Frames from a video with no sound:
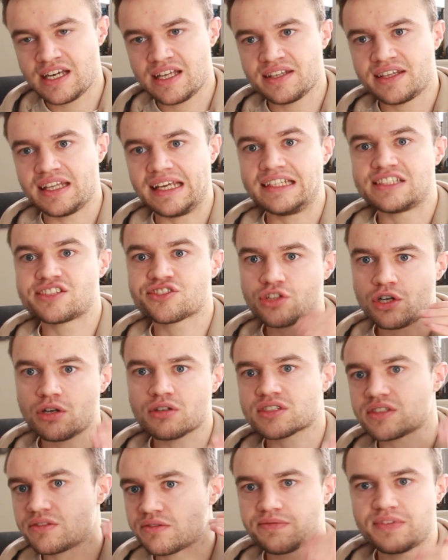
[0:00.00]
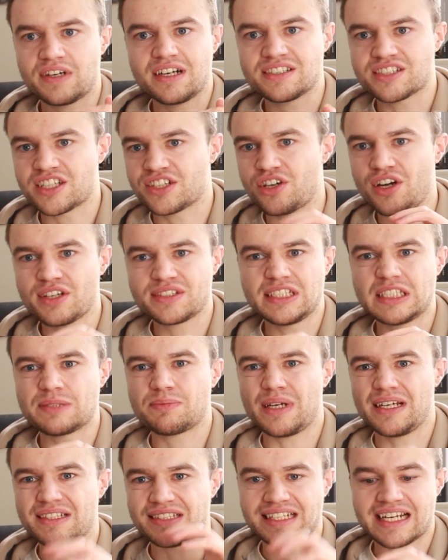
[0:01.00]
The stocks and funds are nicely
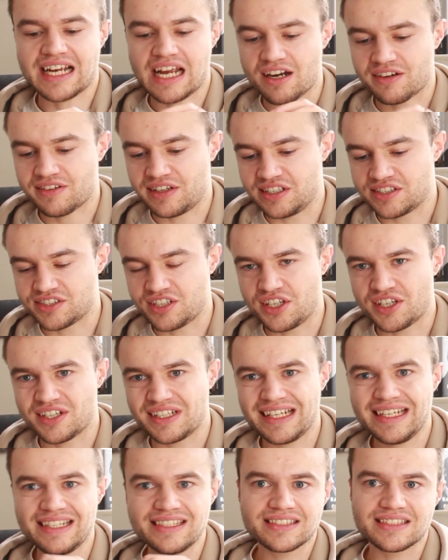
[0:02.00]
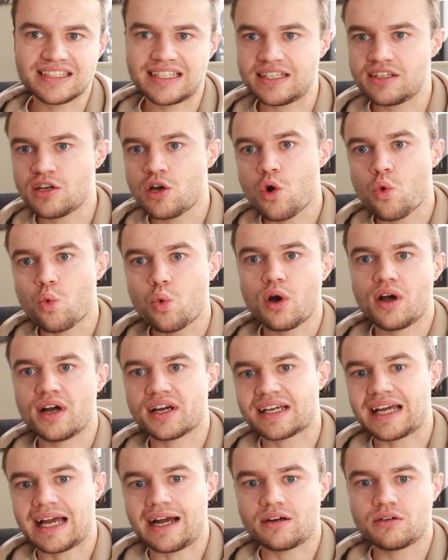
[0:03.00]
split into categories, so you can easily
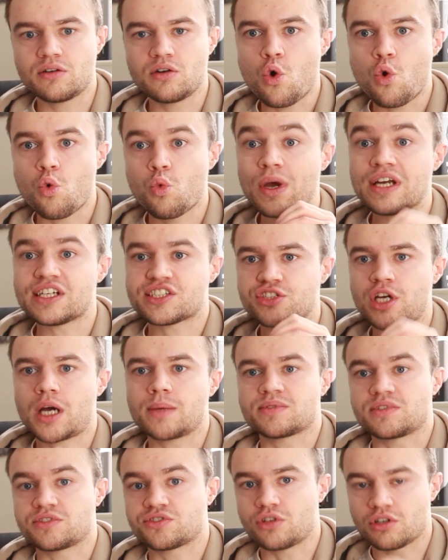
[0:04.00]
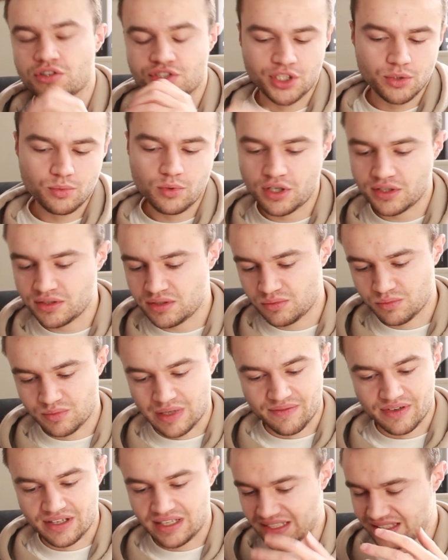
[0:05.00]
work out which types of stocks you want,
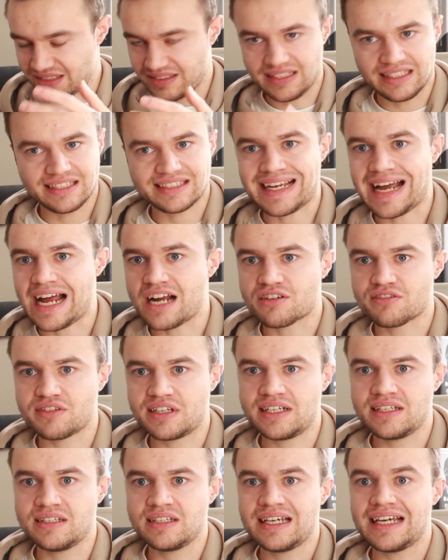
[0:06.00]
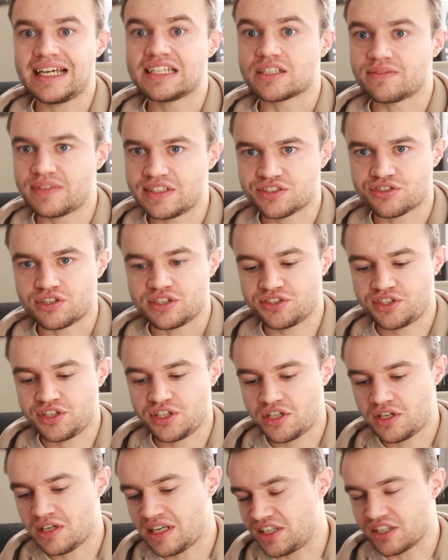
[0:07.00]
whether this category is of interest to
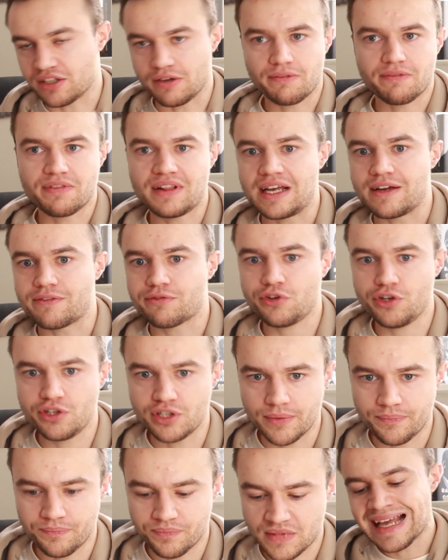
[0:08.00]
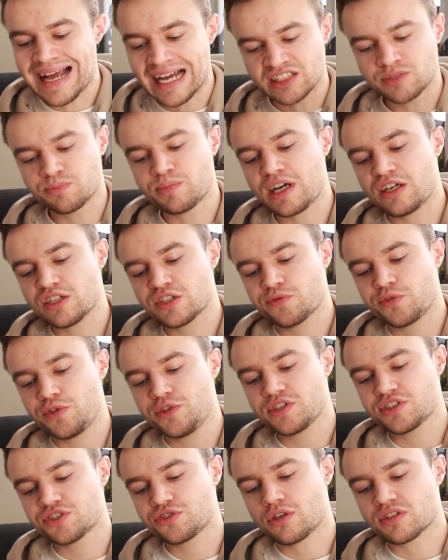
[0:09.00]
you, and you can flick through them. And to browse
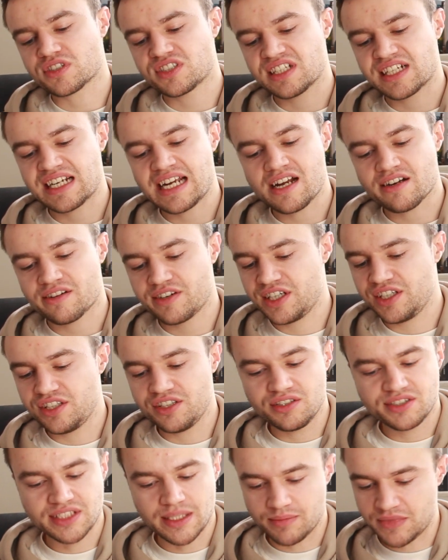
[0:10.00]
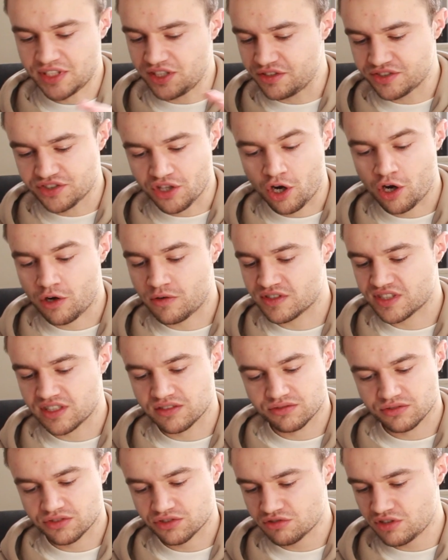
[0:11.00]
through the stocks in the category, you simply use the
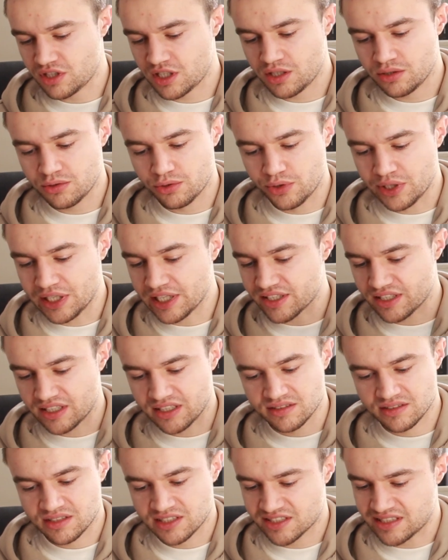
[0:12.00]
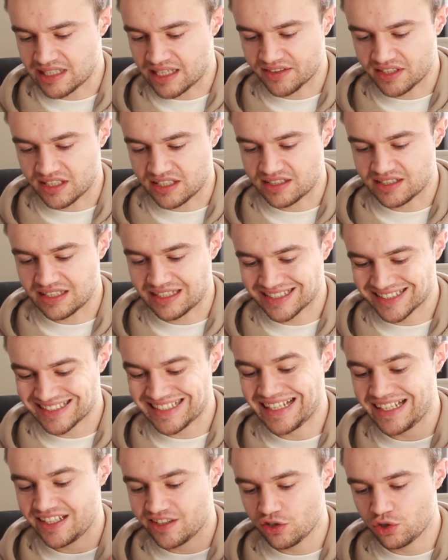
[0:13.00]
horizontal scroll, or you can select the
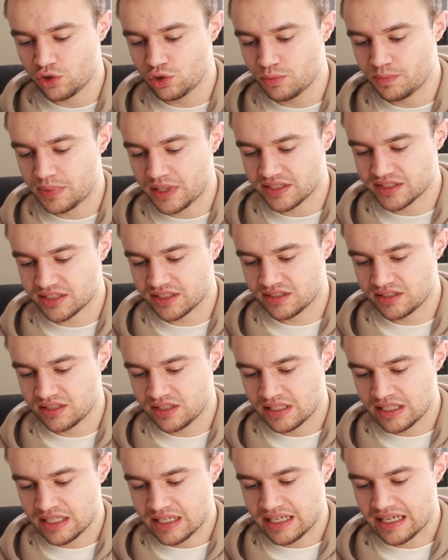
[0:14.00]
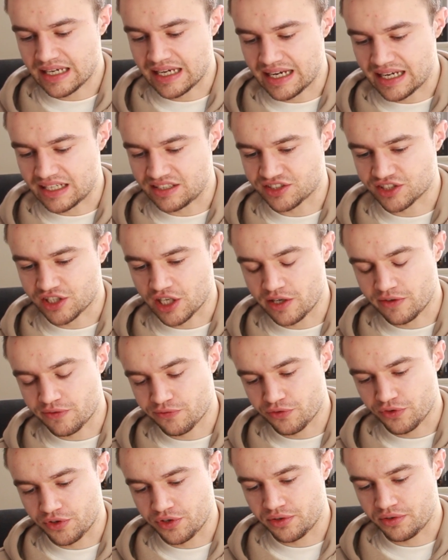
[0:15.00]
See All button and go
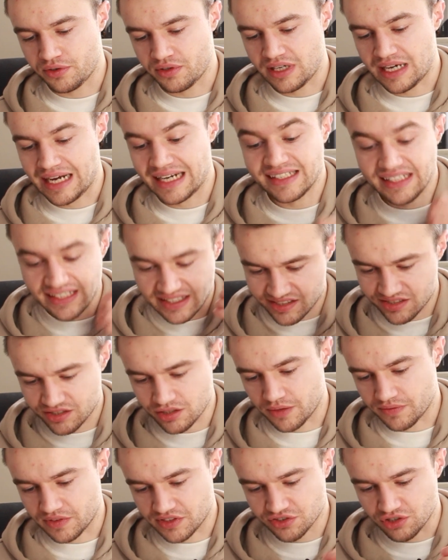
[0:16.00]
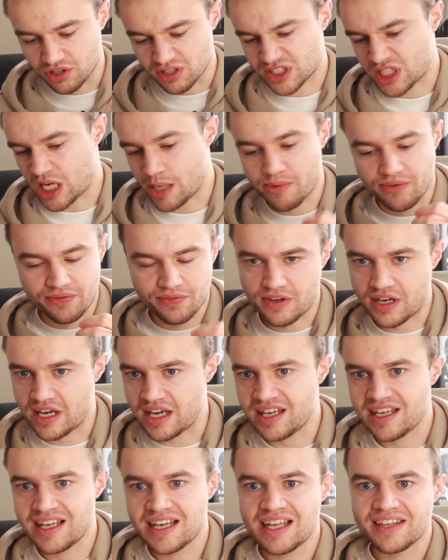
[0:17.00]
through a list of the stocks. And I
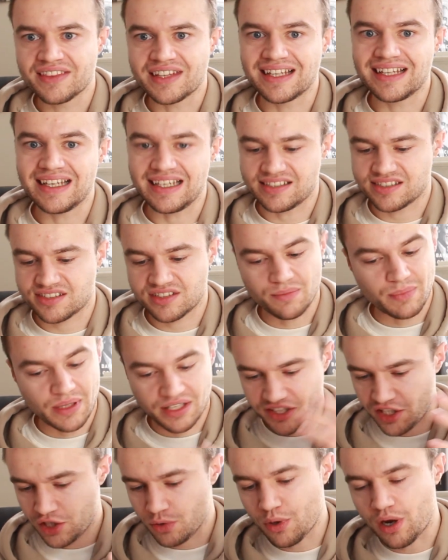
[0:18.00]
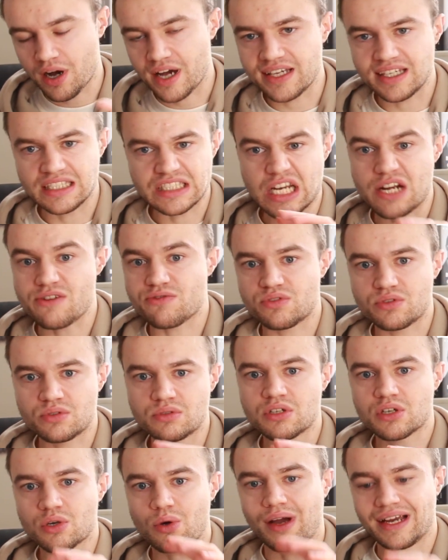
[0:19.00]
prefer the list, but the UI is
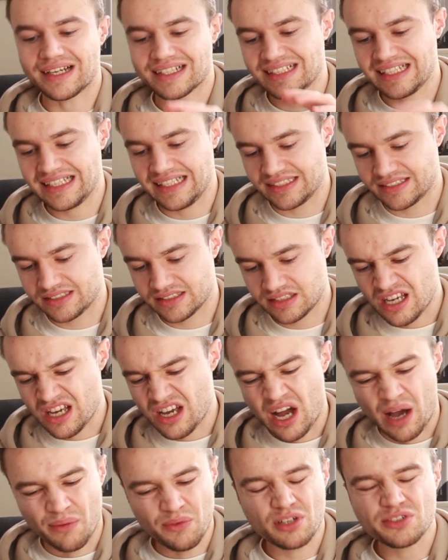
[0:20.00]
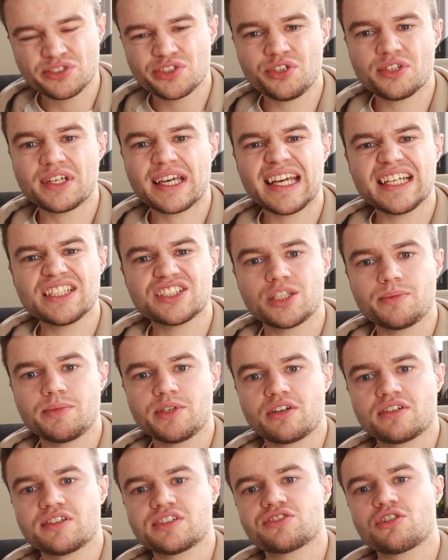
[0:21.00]
overall quite clean. I'm not too keen, to be
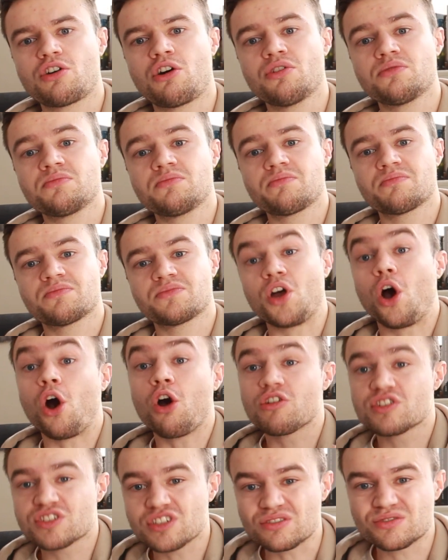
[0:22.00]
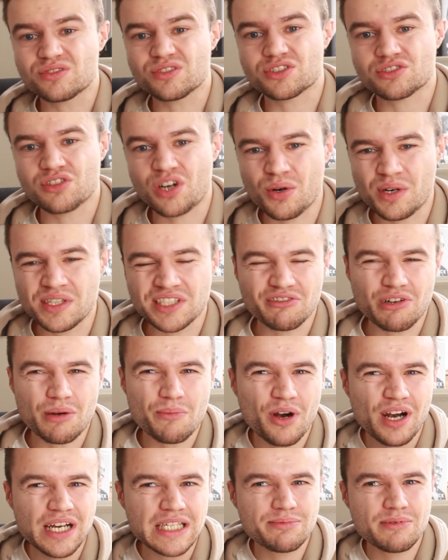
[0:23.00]
honest, on the horizontal scroll, as it
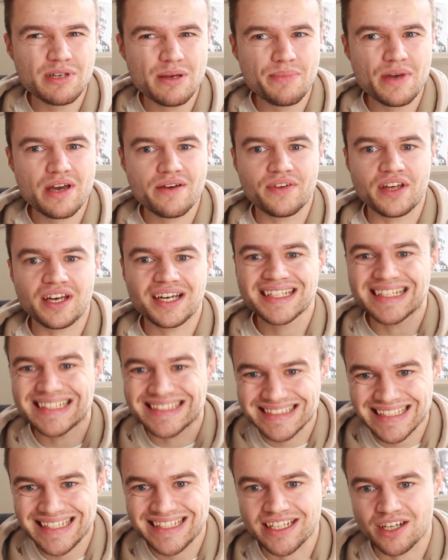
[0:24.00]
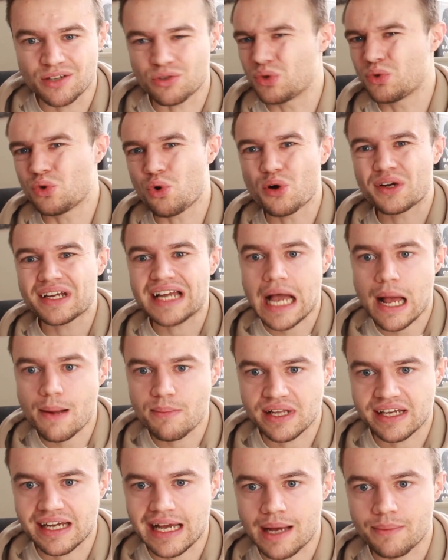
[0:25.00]
reminds me a bit of a casino or
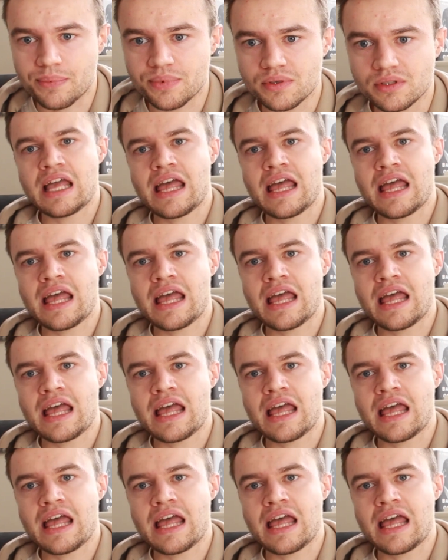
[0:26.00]
gambling app.